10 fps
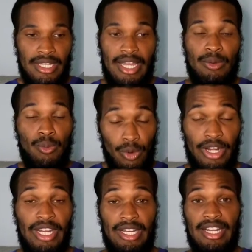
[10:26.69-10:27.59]
like
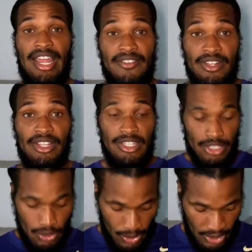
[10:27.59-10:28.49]
working everything. So
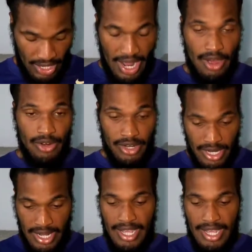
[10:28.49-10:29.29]
you work on the outer,